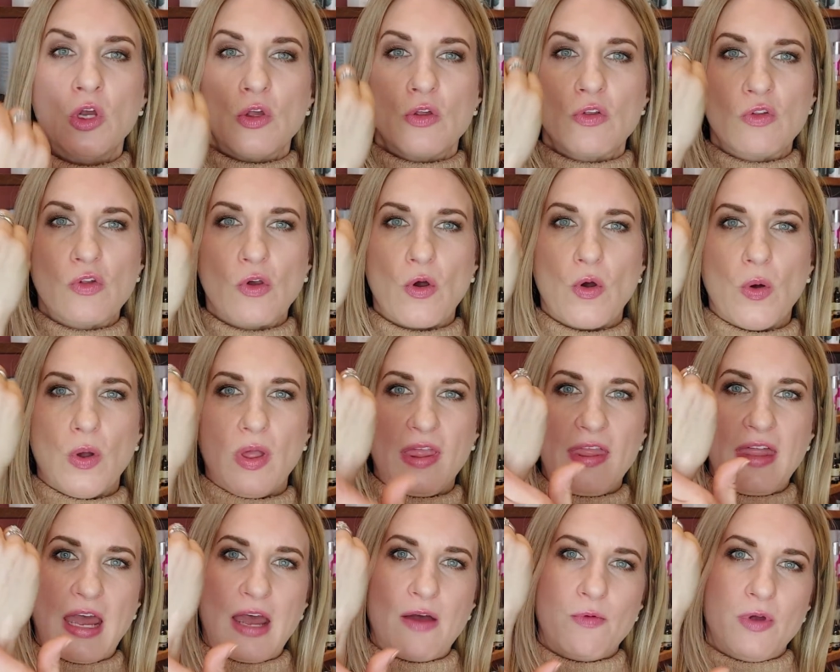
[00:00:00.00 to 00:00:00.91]
So
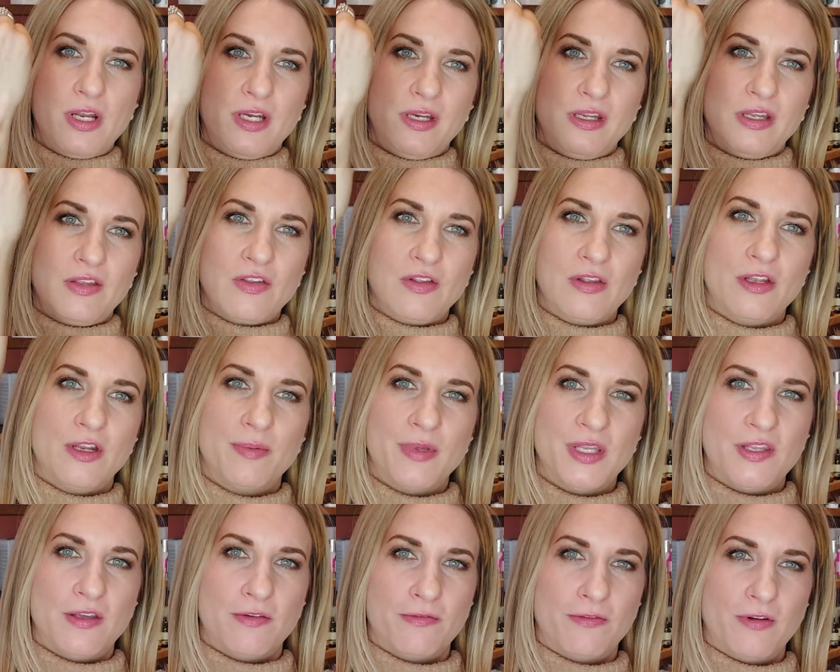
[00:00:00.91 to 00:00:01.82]
that one is a little
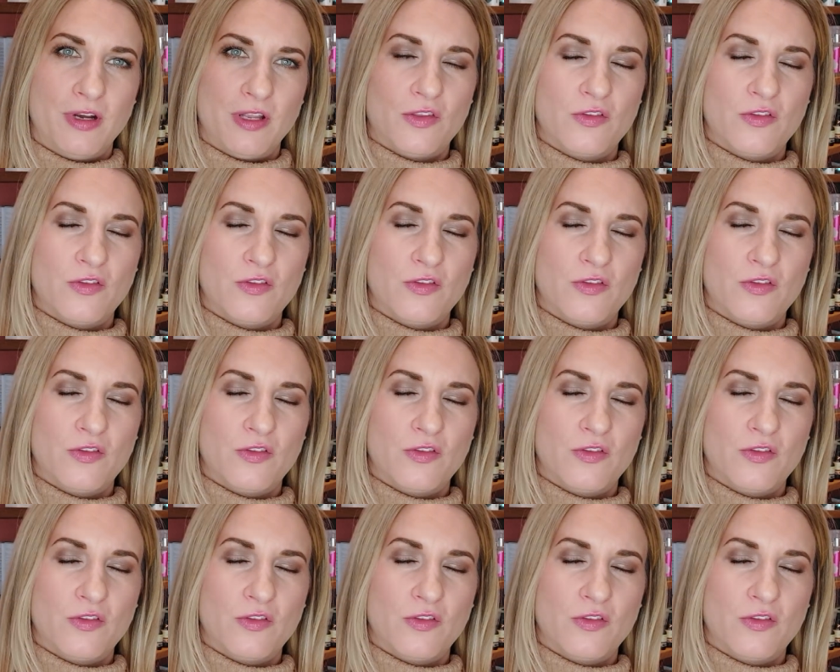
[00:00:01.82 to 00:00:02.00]
bit different.